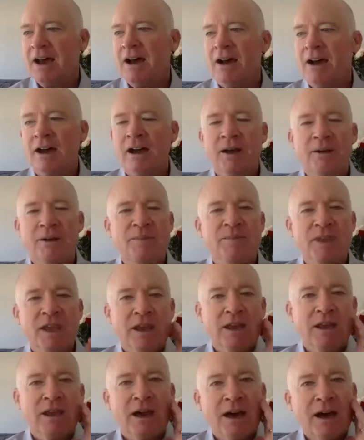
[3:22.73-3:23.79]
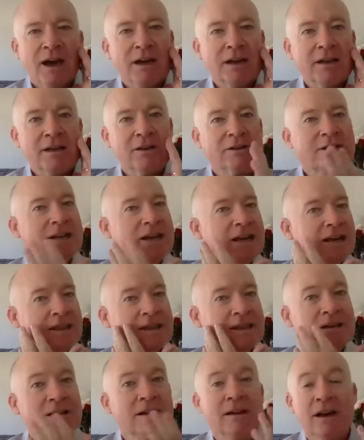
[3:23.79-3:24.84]
Your teeth
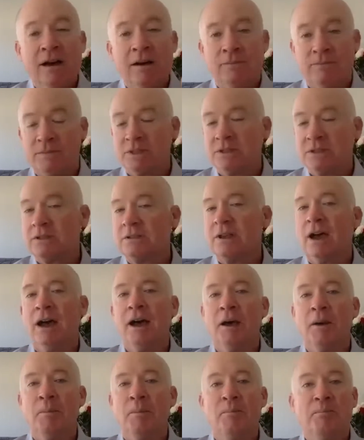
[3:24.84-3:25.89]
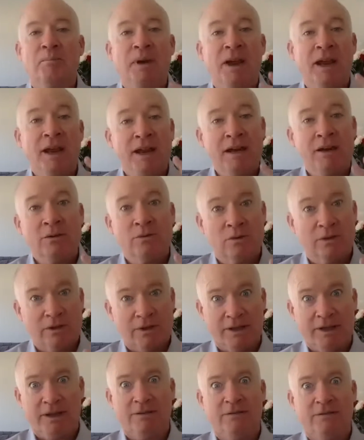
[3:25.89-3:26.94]
and gums, pain
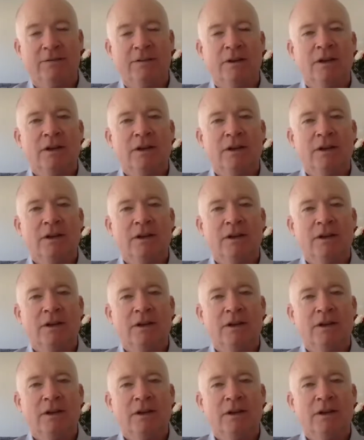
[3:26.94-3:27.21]
relief.